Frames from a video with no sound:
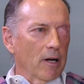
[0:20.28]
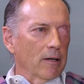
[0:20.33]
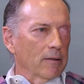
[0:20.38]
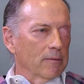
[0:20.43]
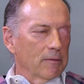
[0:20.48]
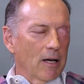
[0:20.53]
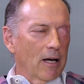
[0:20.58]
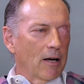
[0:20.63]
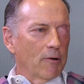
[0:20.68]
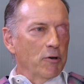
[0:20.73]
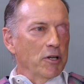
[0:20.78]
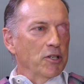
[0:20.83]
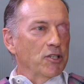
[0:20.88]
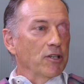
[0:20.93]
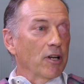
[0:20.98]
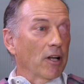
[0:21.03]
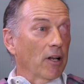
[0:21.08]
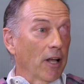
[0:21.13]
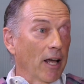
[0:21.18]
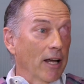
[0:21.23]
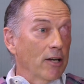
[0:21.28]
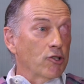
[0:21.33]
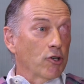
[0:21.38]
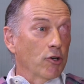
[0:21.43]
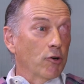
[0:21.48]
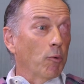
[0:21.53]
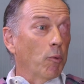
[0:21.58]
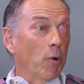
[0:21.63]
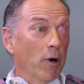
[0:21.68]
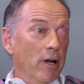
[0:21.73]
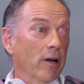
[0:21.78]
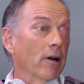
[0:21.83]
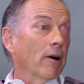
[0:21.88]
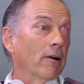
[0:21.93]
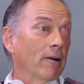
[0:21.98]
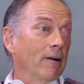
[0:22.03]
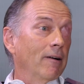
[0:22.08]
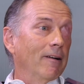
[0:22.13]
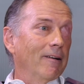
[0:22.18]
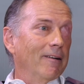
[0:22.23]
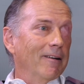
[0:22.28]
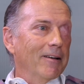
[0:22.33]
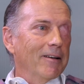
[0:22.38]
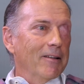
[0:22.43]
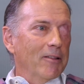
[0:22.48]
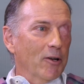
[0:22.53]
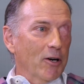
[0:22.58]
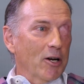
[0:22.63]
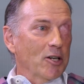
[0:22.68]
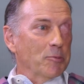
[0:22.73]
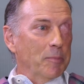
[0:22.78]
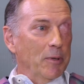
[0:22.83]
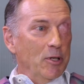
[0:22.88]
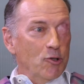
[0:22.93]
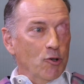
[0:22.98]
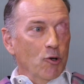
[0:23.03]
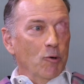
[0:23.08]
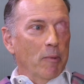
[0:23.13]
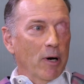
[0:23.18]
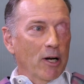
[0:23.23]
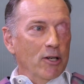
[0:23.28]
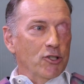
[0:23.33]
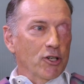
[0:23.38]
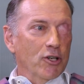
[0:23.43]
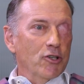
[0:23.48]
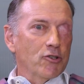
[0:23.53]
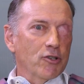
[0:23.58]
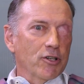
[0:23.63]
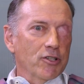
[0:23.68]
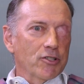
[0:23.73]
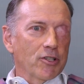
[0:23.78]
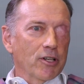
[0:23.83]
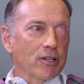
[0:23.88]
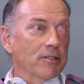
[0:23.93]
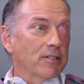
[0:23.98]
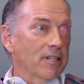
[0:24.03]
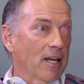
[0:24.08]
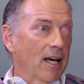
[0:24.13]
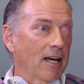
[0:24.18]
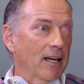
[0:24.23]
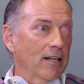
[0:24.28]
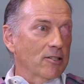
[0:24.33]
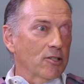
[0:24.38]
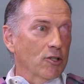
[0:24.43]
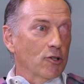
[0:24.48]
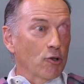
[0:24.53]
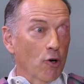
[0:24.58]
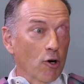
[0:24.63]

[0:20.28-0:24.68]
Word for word: a, a recent election where there has been so much interest in tax and